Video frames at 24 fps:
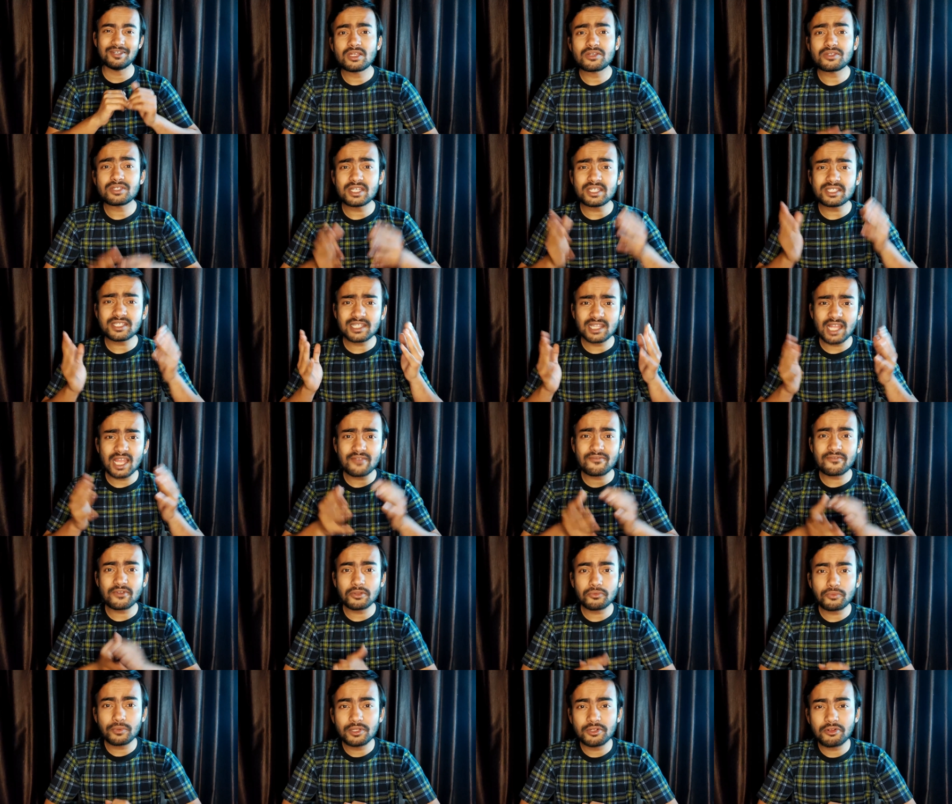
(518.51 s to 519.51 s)
Now, since like
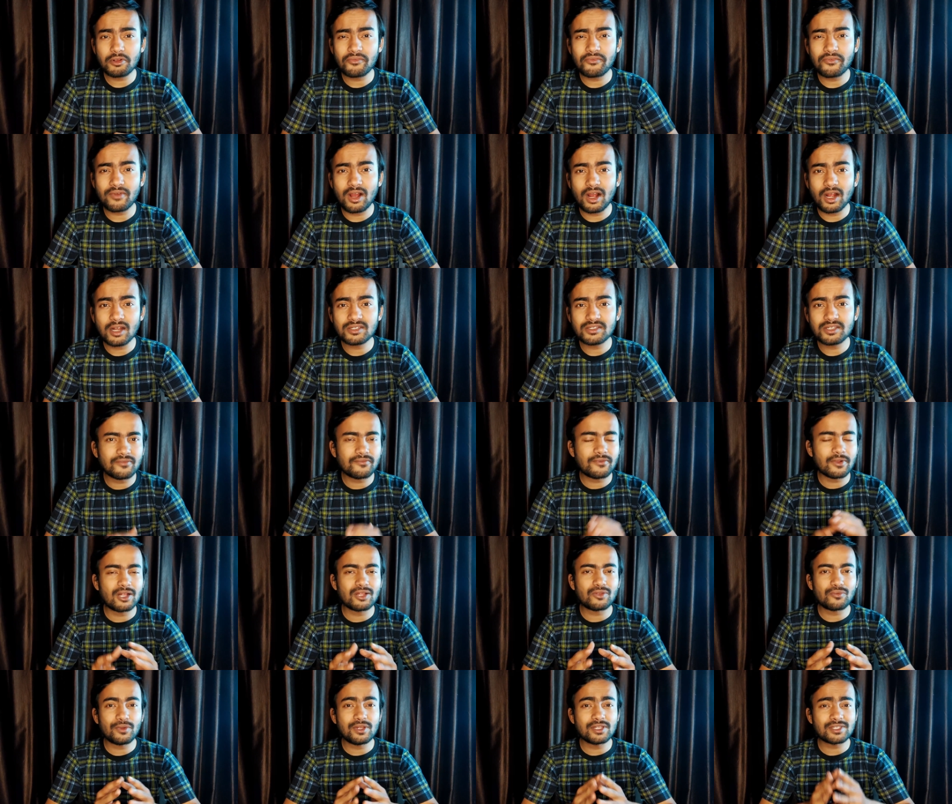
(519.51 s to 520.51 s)
front-wheel drive cars, the
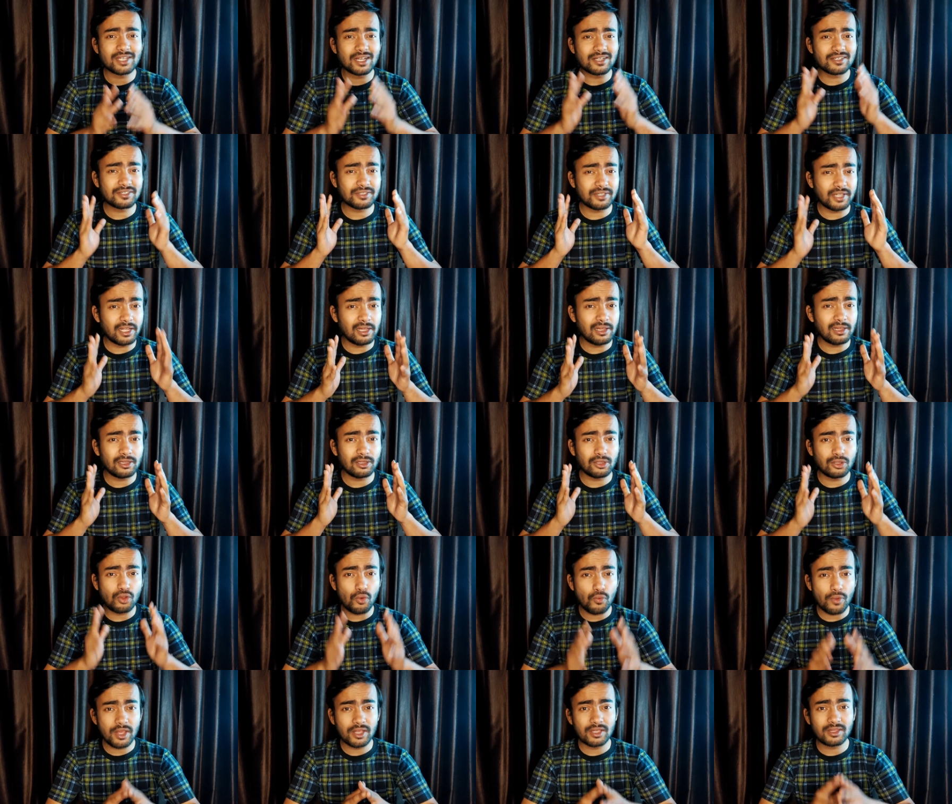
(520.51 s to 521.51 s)
front wheels are still
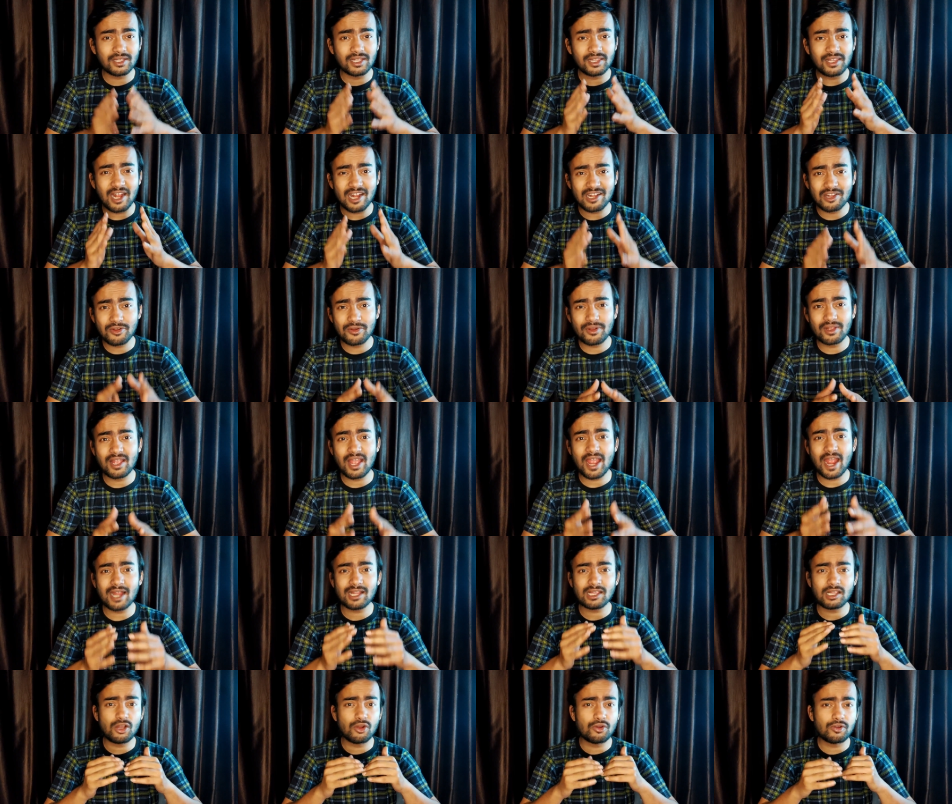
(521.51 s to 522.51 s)
doing the lateral
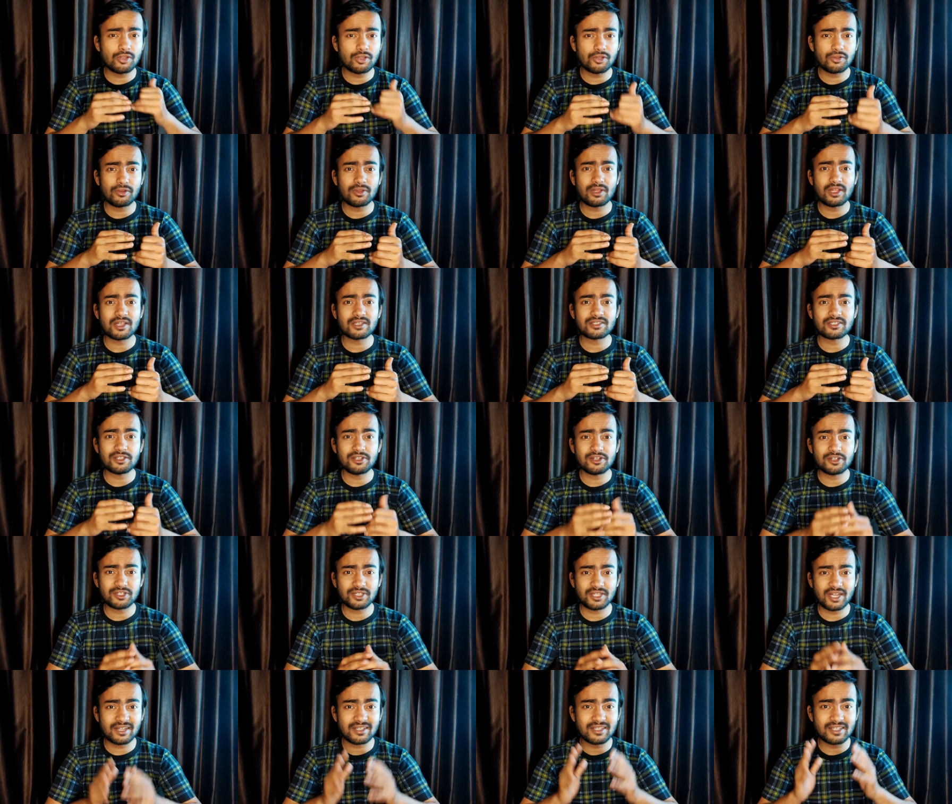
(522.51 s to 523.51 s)
and longitudinal
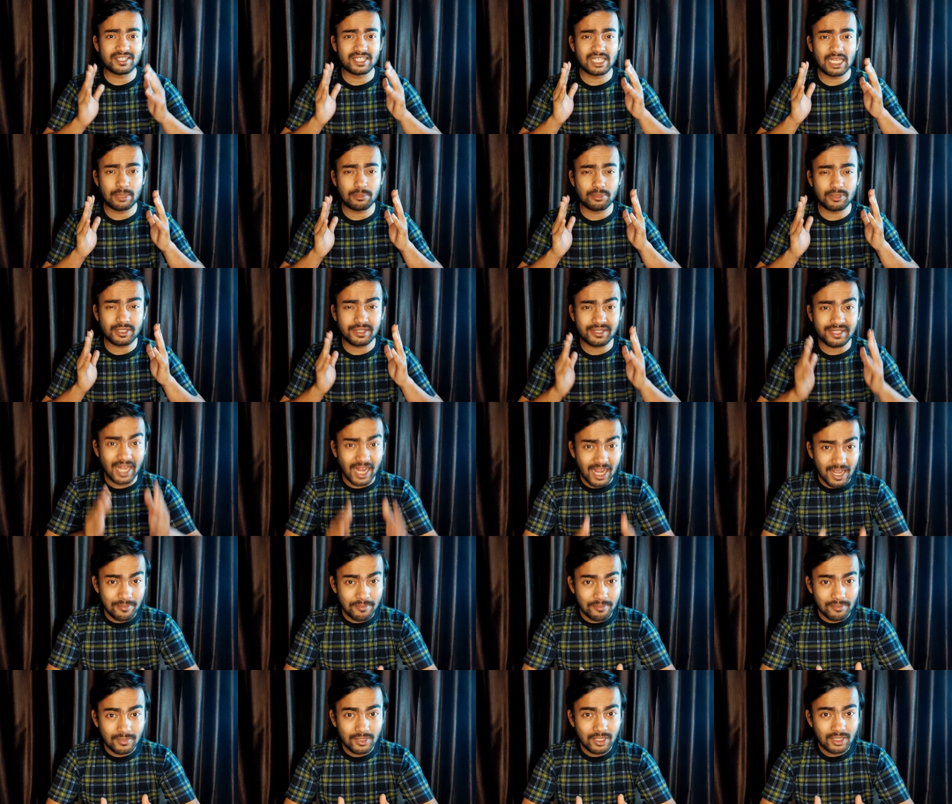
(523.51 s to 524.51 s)
acceleration at the same
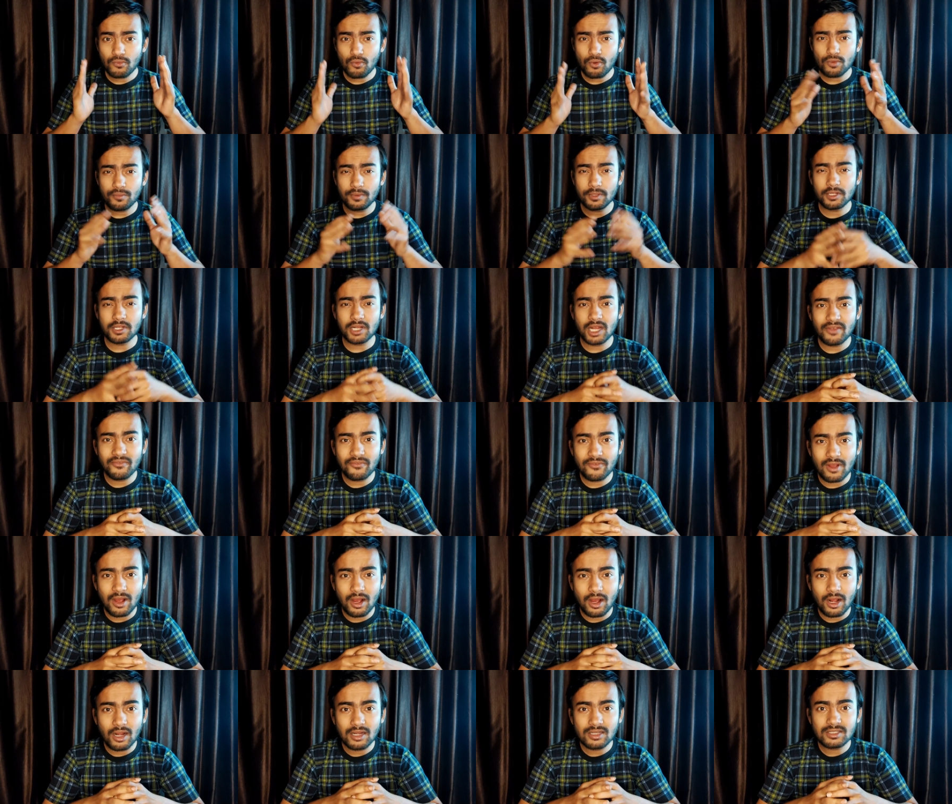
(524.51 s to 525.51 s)
time, four-wheel drive
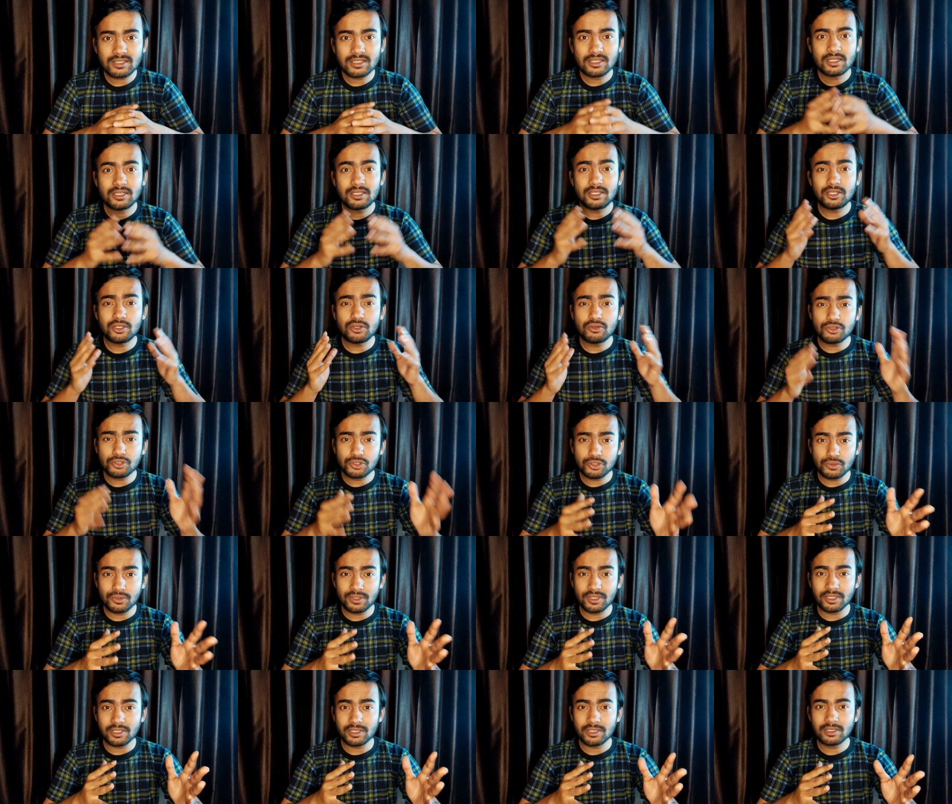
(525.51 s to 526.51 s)
cars
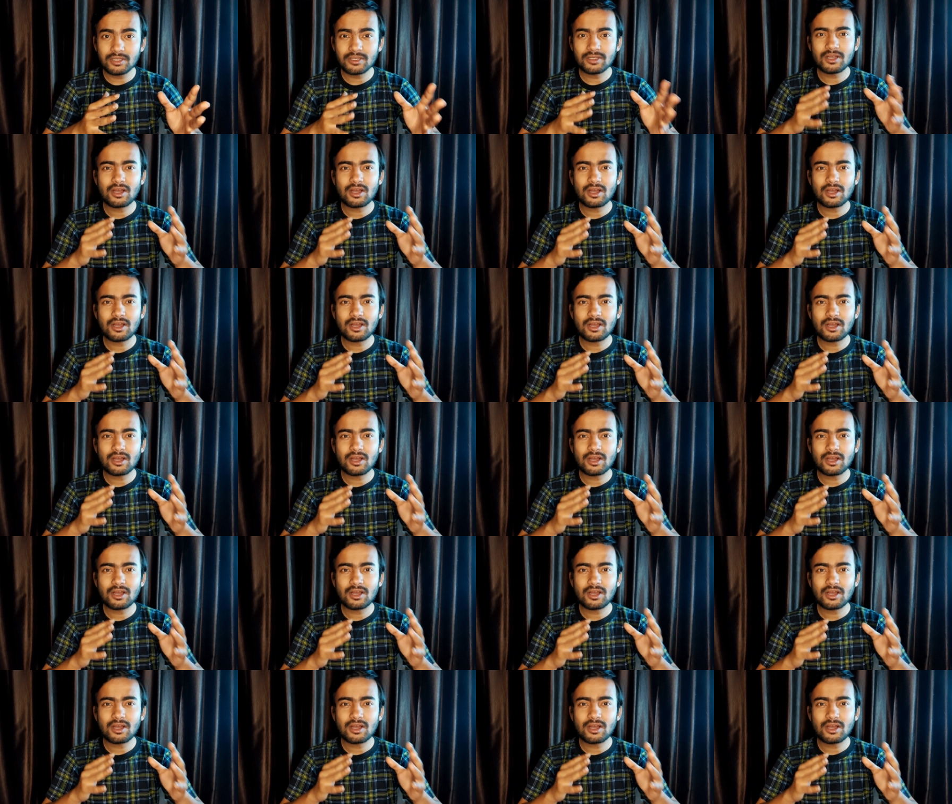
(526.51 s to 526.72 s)
usually